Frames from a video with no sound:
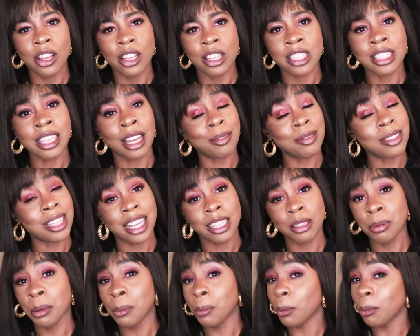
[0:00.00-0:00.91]

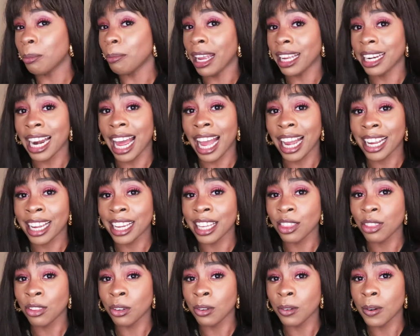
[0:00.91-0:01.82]
sometimes people may not
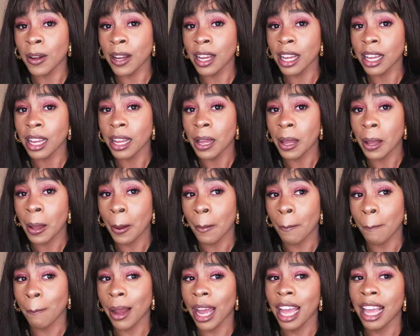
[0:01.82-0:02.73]
get through it,
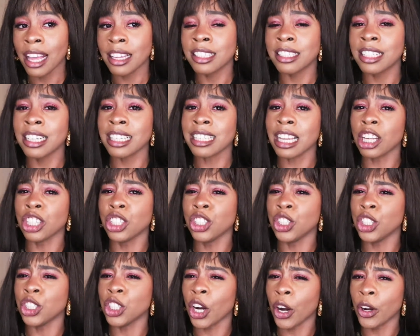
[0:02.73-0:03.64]
but it's just a
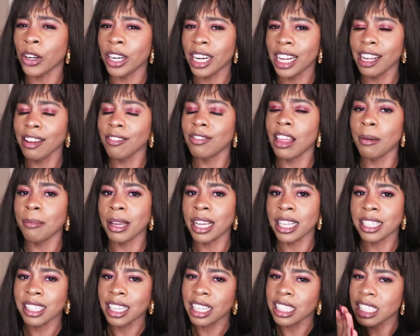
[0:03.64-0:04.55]
journey, if that
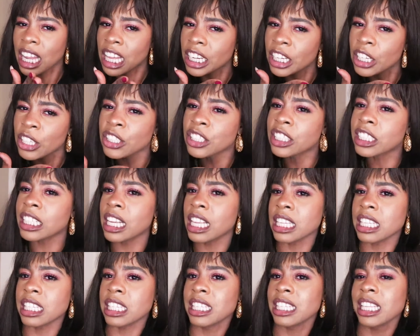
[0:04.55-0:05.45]
makes sense. Like, you're
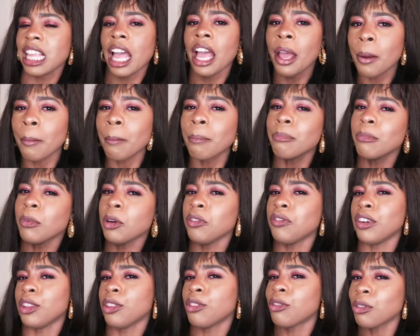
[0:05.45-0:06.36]
just
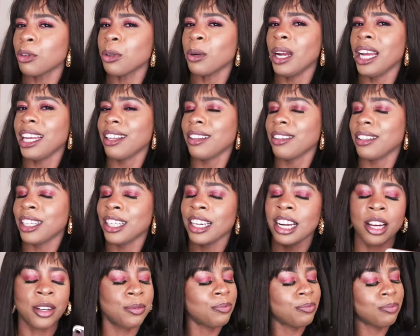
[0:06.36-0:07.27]
moving through it, you
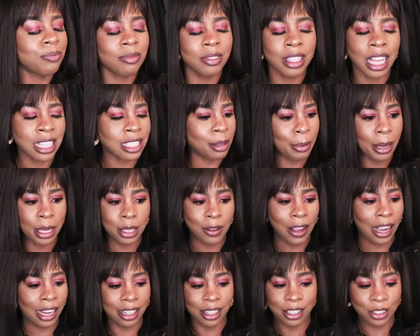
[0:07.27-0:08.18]
know? That's the best
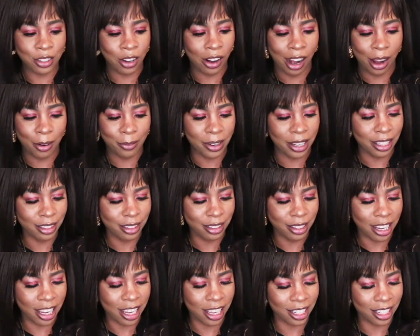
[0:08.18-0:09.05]
way I could describe it.